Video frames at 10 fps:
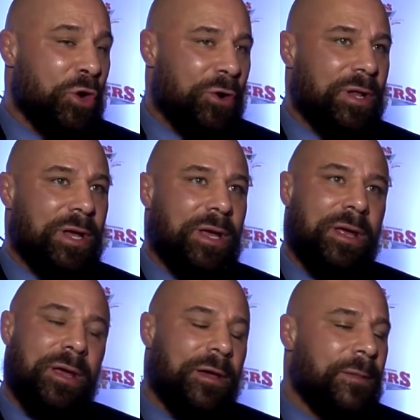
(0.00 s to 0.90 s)
Currently,
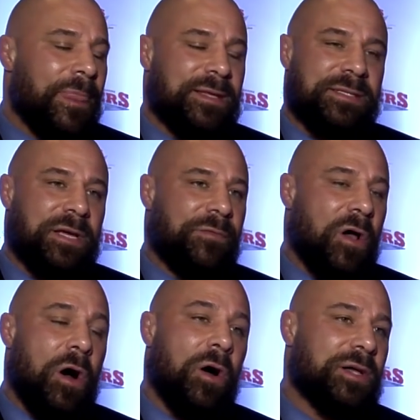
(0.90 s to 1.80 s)
it's a
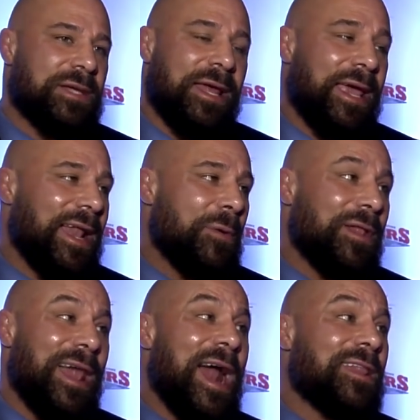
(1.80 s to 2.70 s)
tough call because I like hanging out
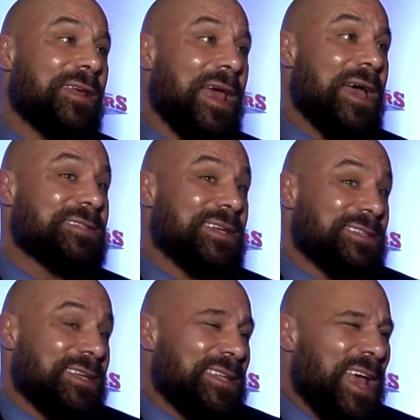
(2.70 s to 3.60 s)
with a lot of the guys
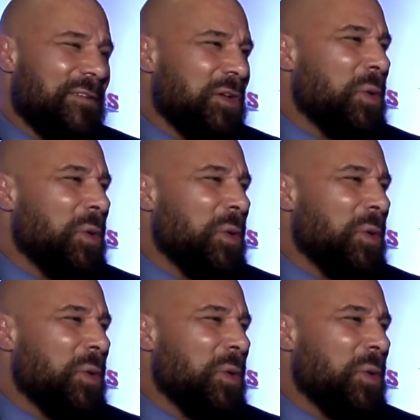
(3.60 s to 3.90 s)
because they have a